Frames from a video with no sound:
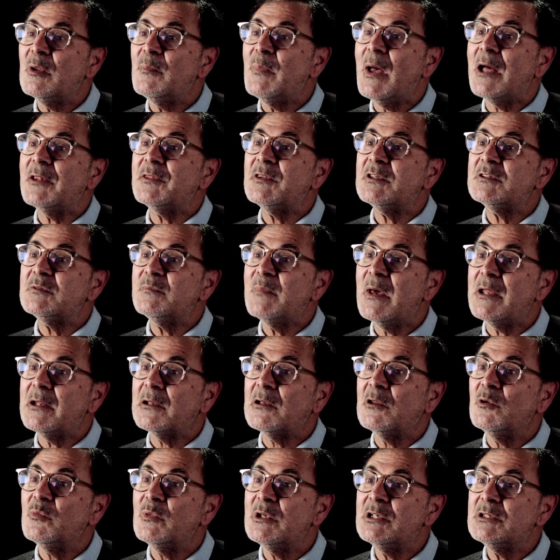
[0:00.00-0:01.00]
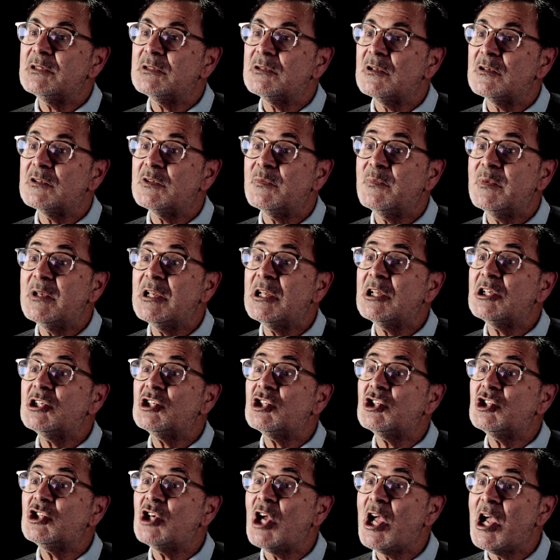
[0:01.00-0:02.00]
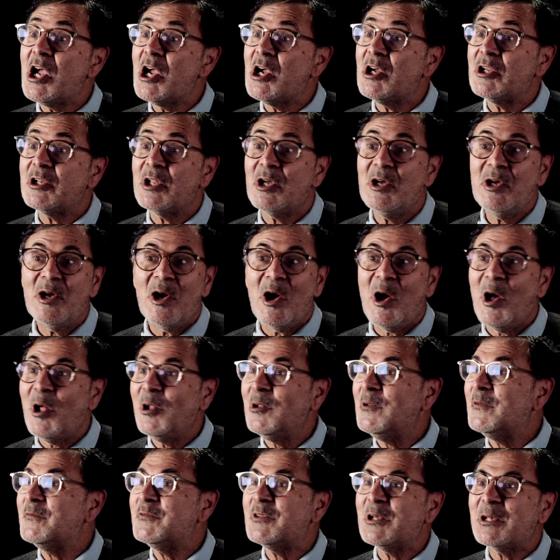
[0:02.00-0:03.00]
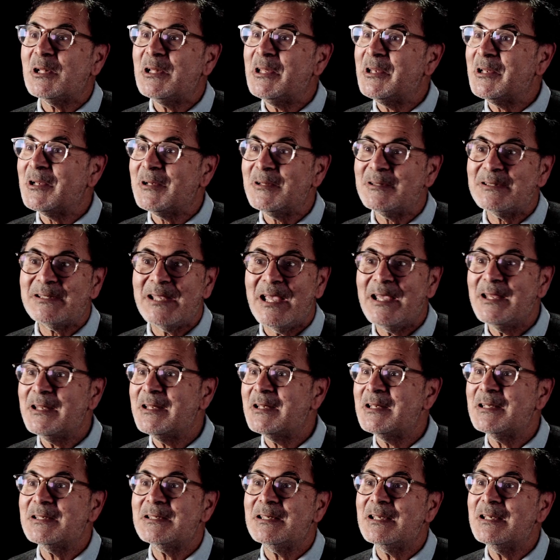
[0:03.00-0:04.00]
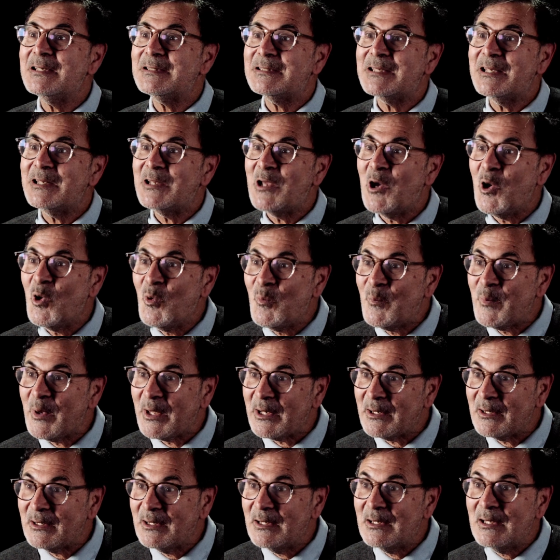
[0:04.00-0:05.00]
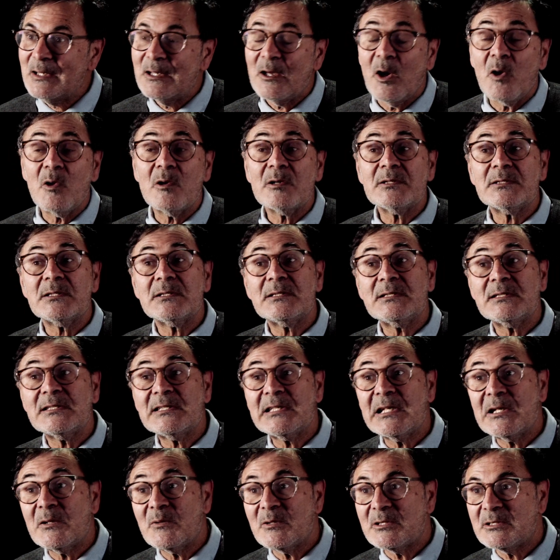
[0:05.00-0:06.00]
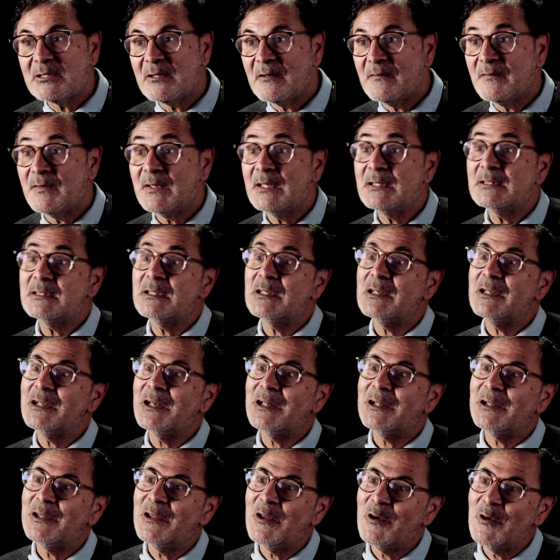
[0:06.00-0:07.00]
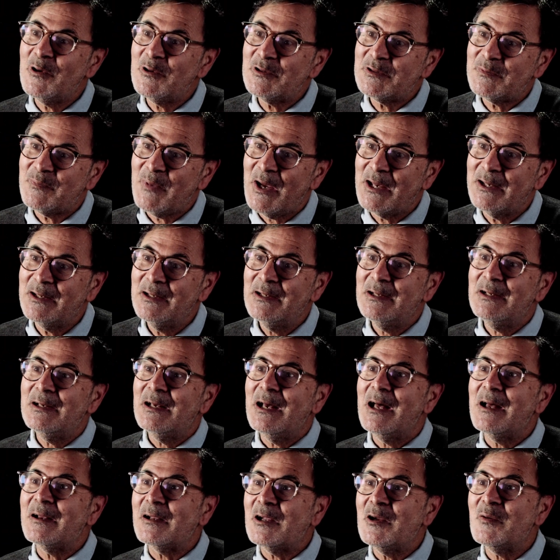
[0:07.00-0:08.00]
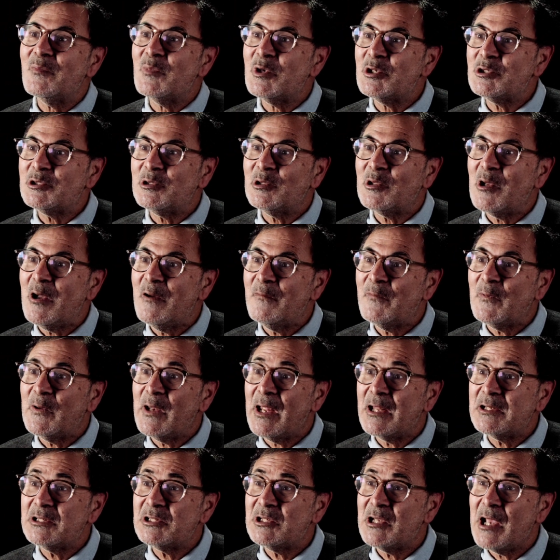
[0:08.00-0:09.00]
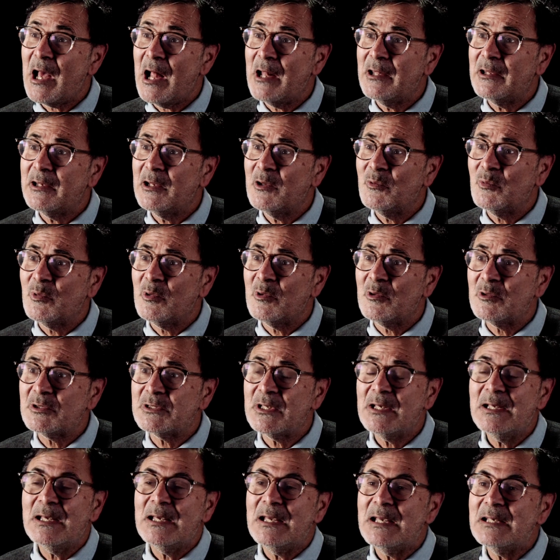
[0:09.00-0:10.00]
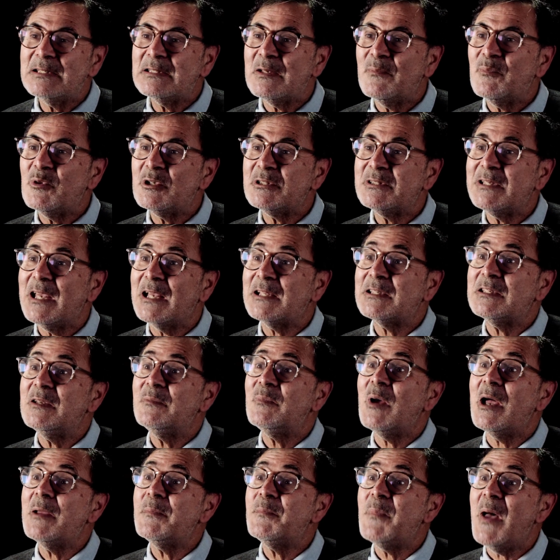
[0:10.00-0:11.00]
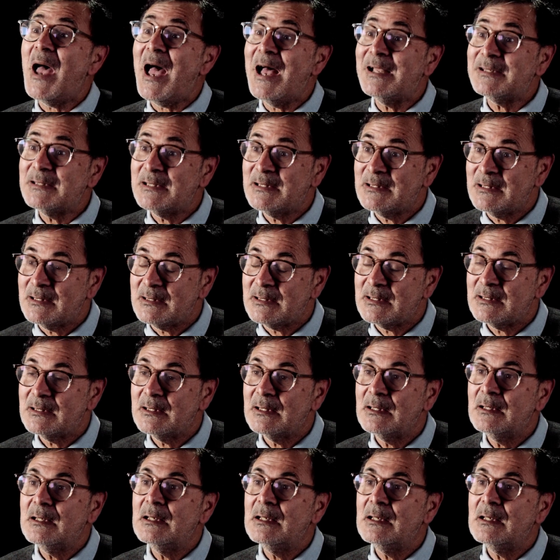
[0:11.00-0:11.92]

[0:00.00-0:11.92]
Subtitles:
about this medical research being shared, all of the clinical data, is it open or is it secretive? Is it enclosed by commercial confidentiality rules? Is it protected by patents?